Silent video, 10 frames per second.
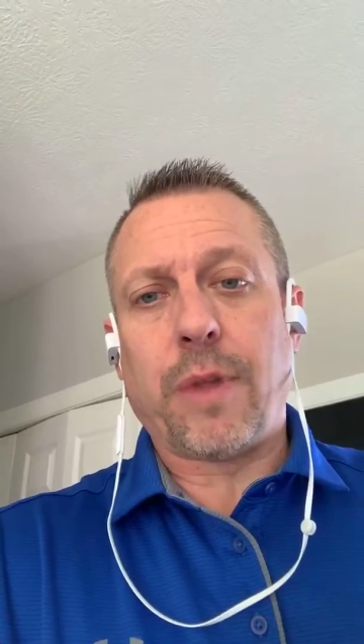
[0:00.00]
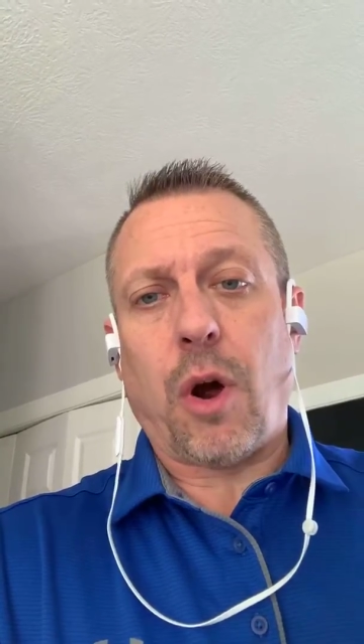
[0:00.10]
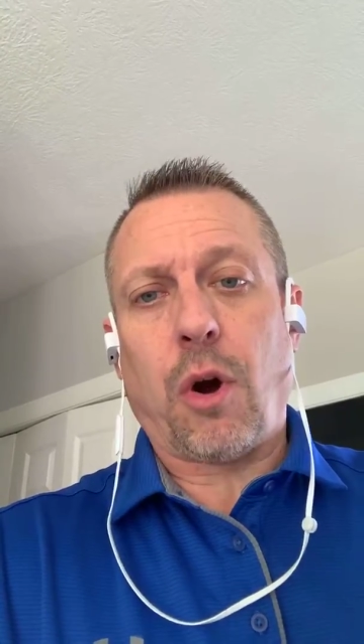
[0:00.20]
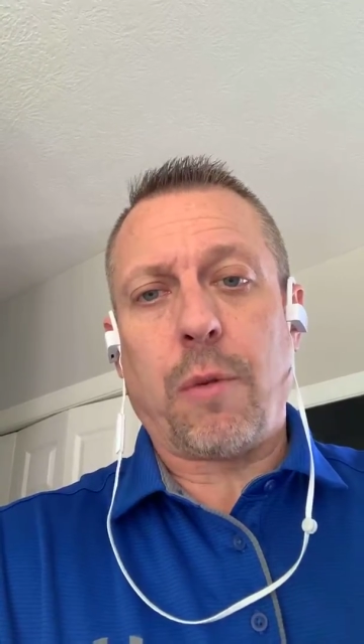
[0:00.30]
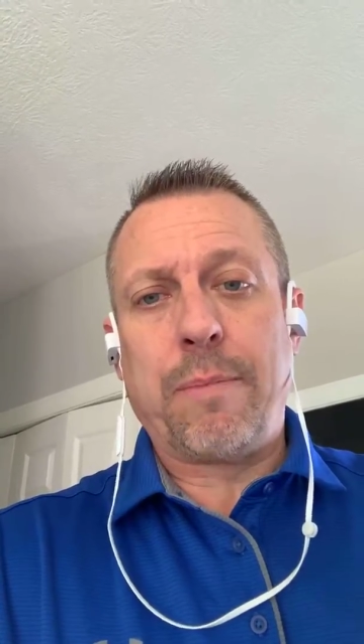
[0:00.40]

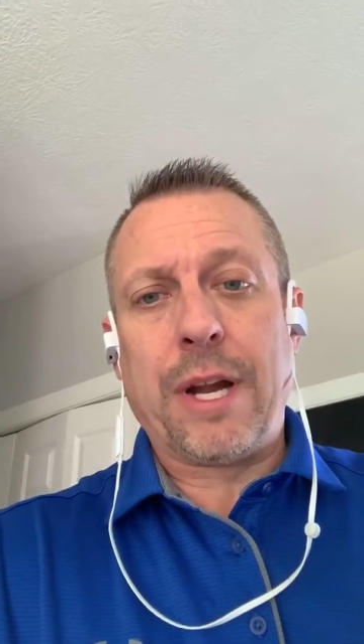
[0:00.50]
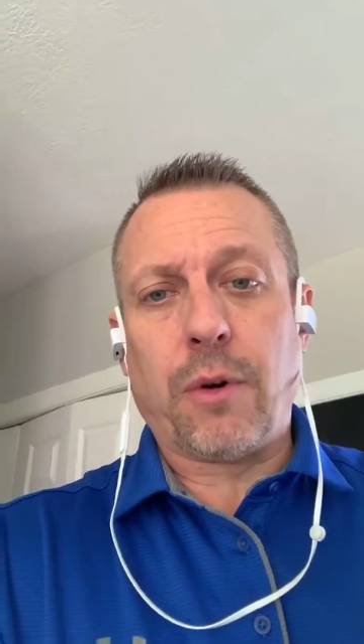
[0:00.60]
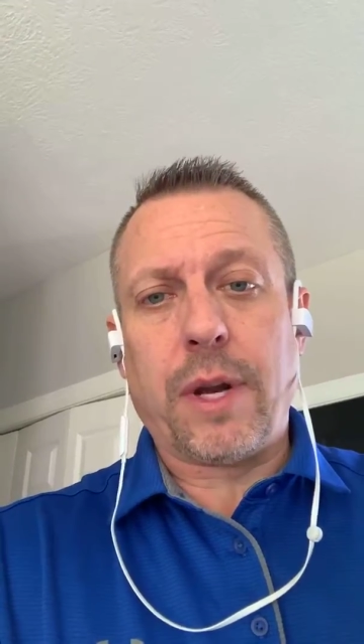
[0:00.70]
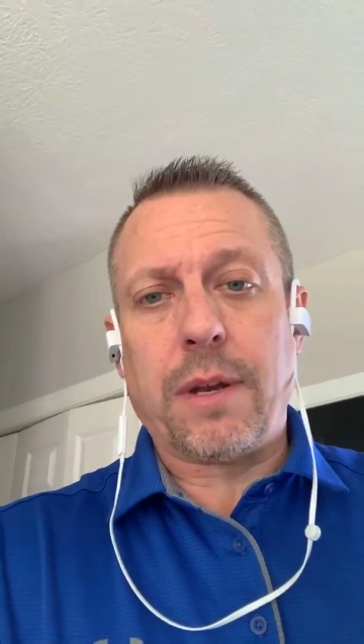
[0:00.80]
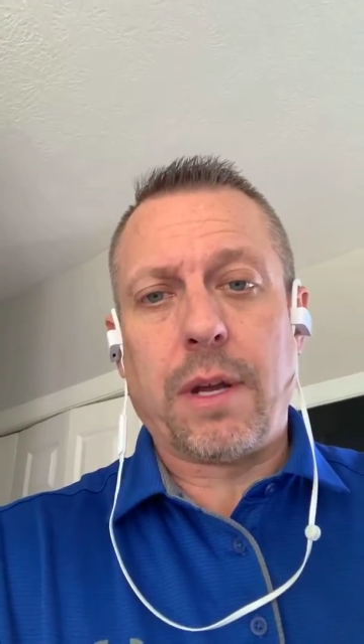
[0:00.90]

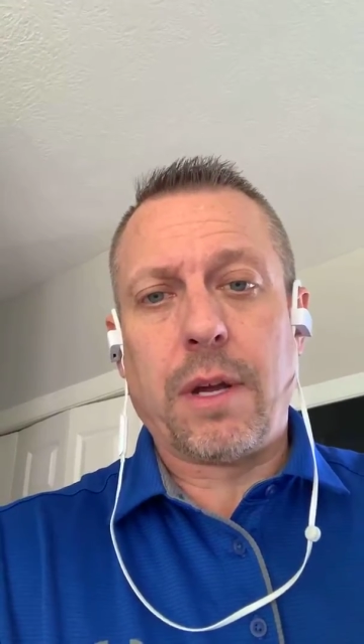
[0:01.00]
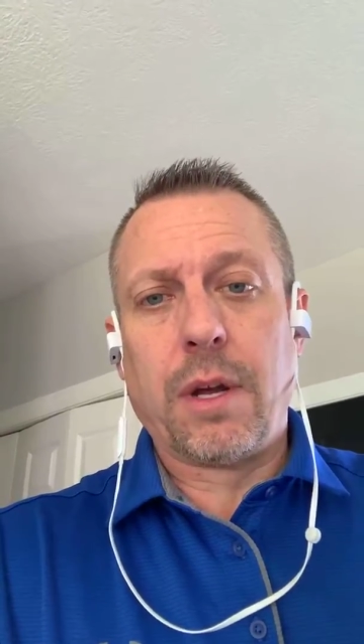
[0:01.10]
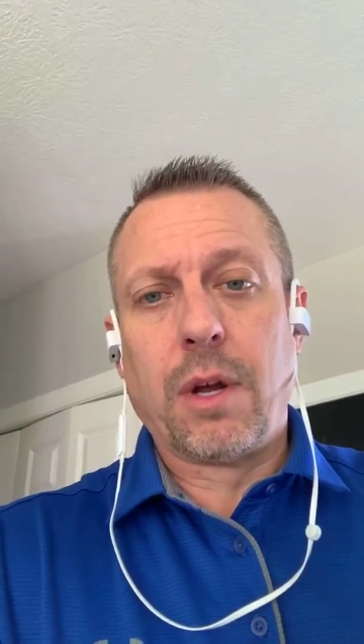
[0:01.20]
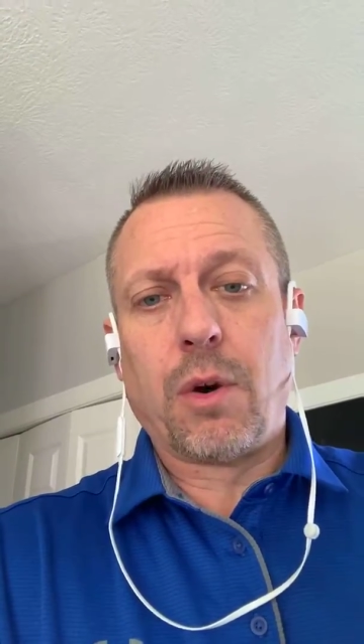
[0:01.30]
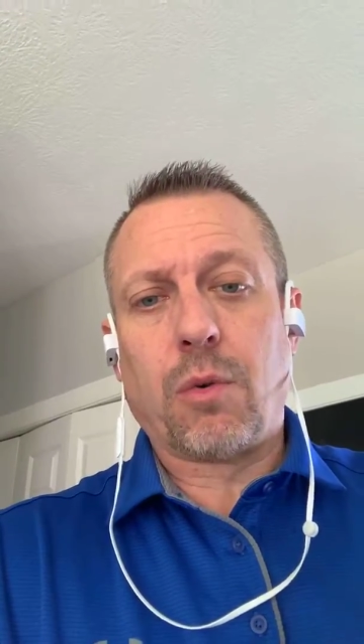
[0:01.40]

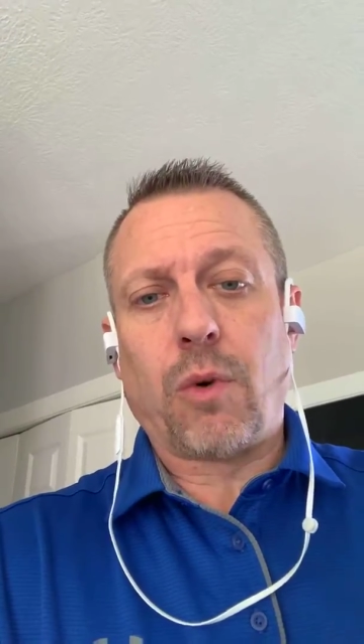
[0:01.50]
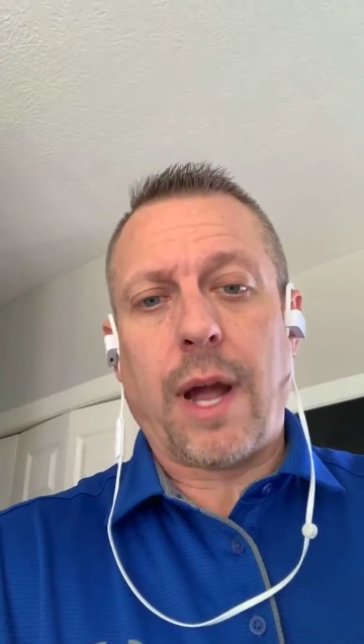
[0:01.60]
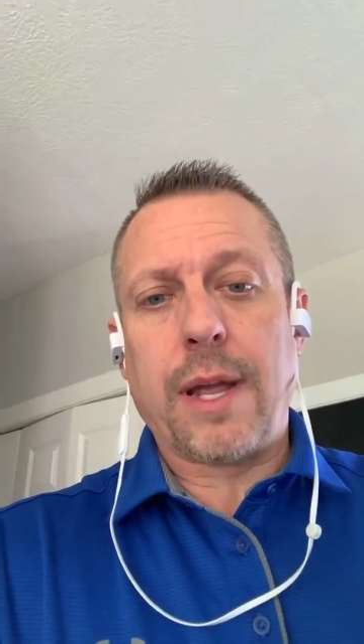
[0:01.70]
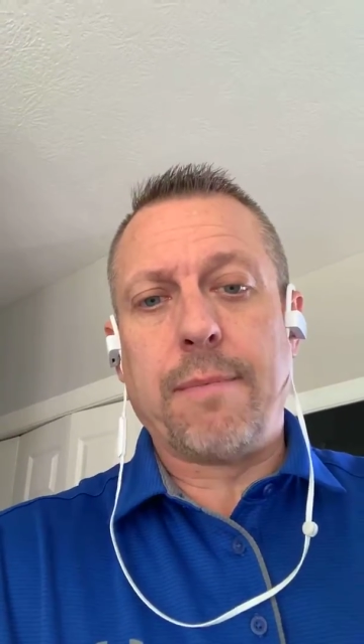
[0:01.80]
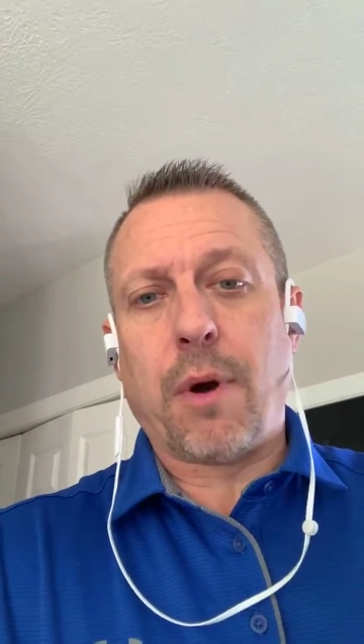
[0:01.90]

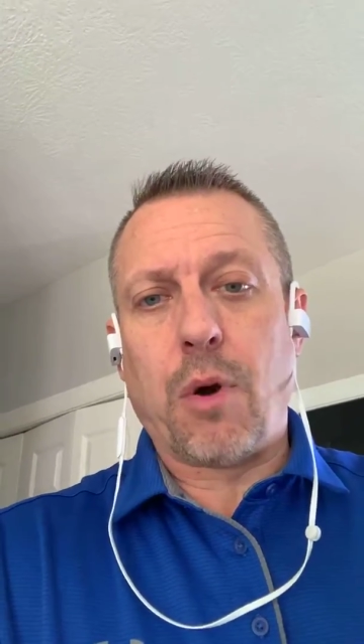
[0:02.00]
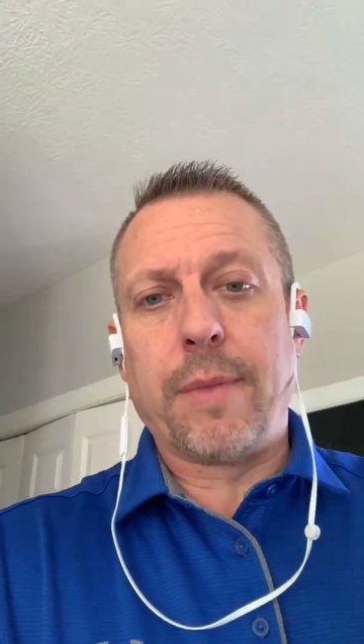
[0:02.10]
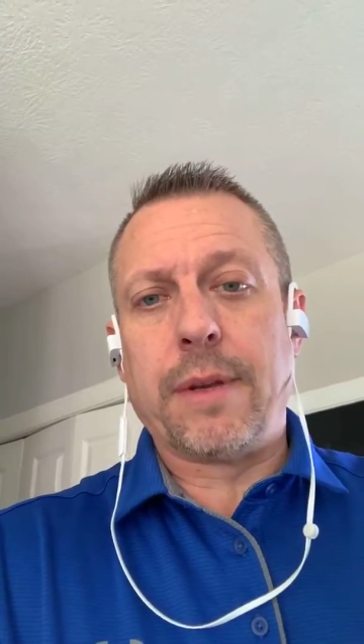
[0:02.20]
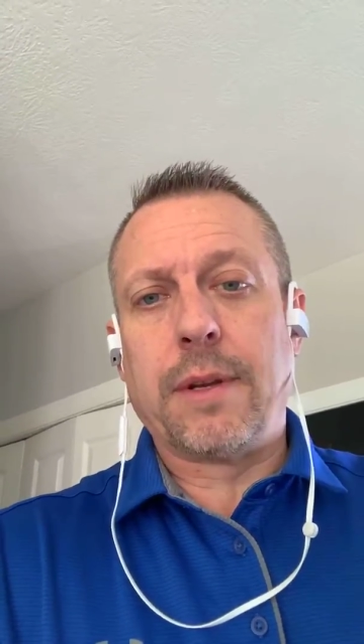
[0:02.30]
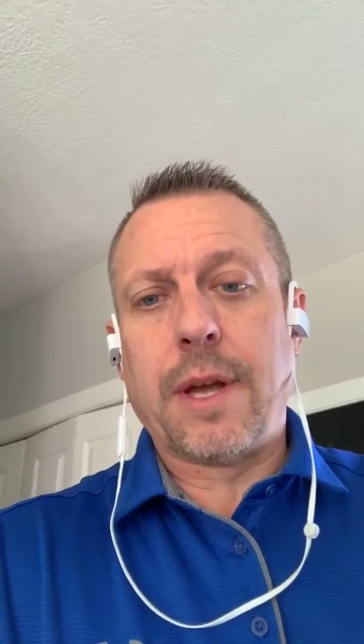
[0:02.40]

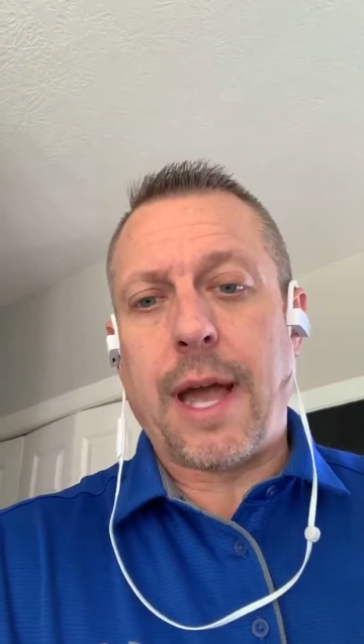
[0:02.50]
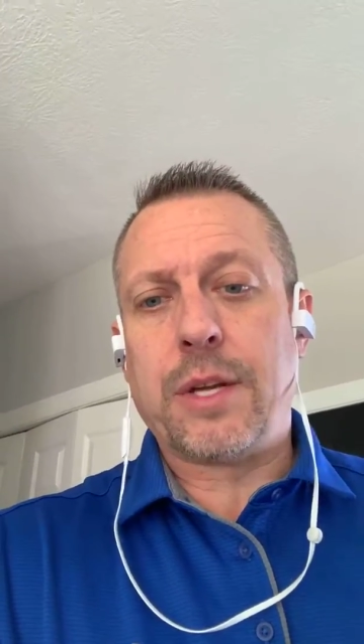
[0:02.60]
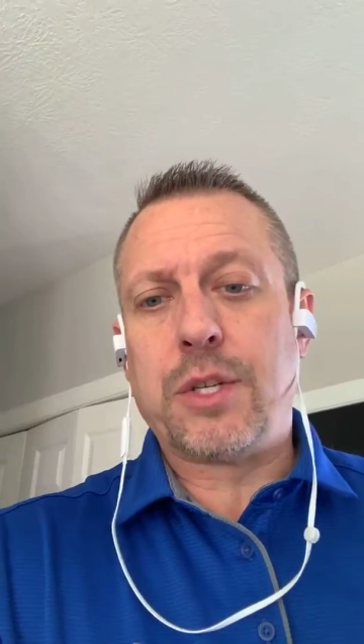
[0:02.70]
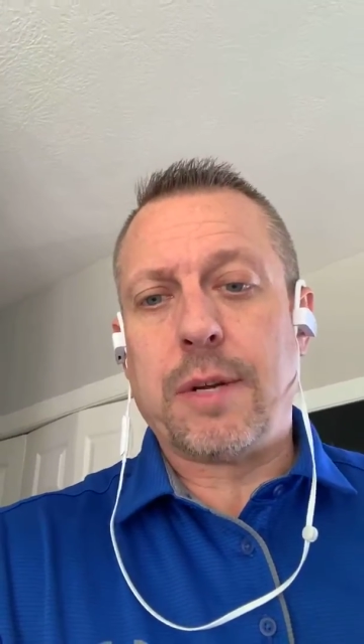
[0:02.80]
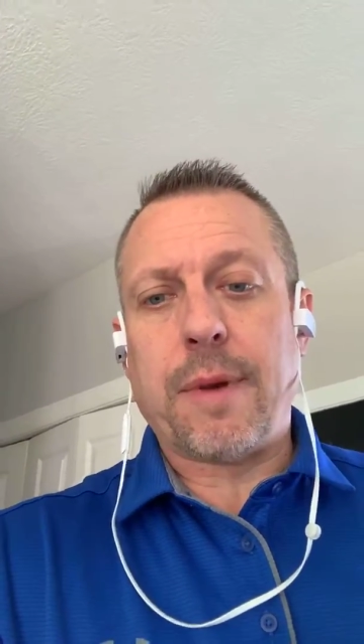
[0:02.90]

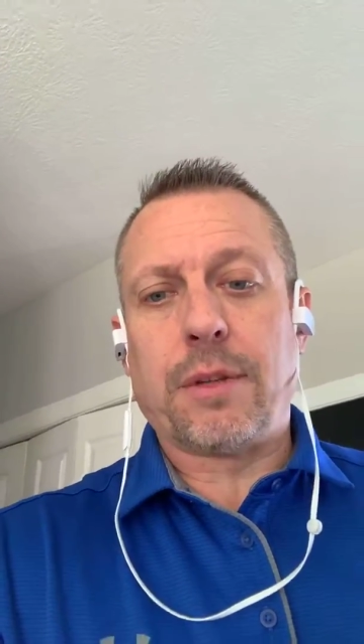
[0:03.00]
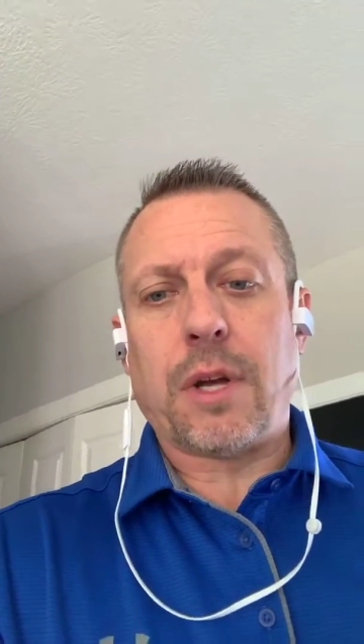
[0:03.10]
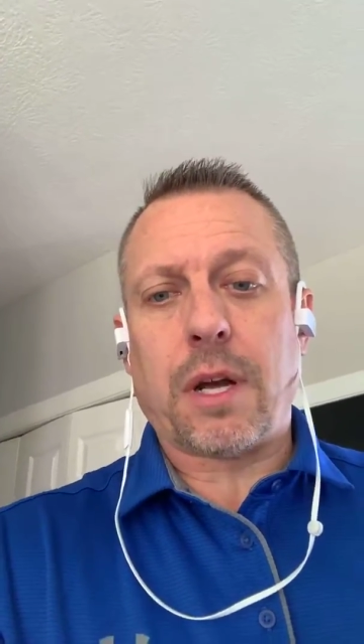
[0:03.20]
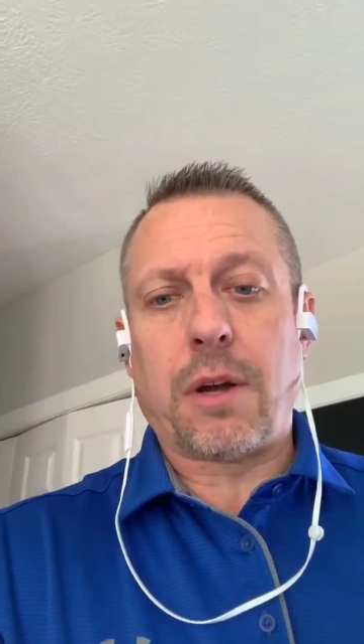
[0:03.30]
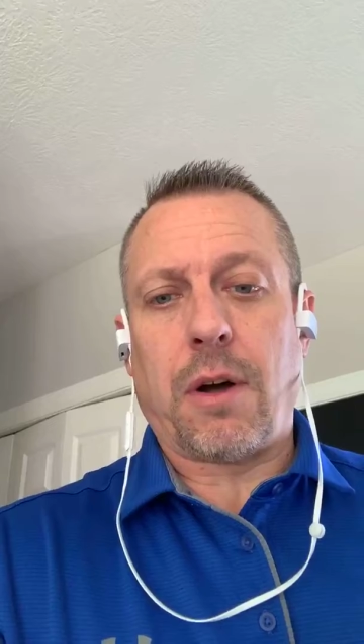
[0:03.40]

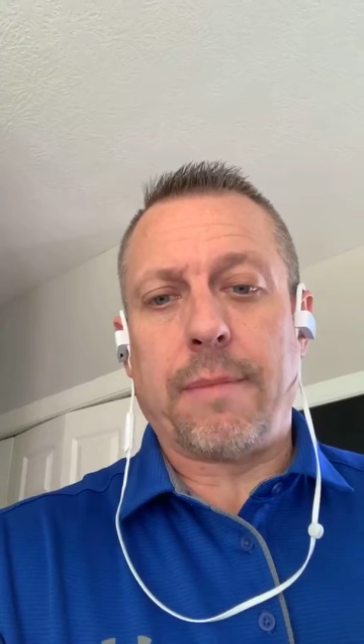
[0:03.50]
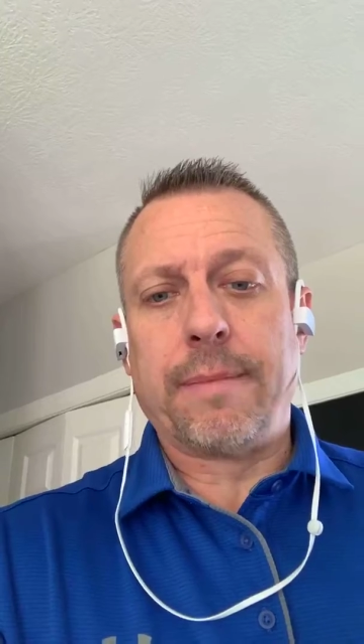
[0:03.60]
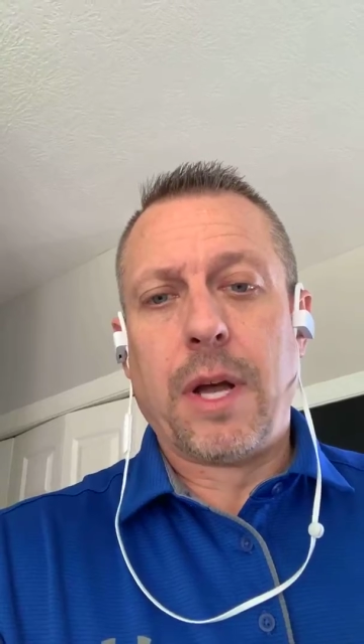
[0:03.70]
r.ryanbowman@gmail.com.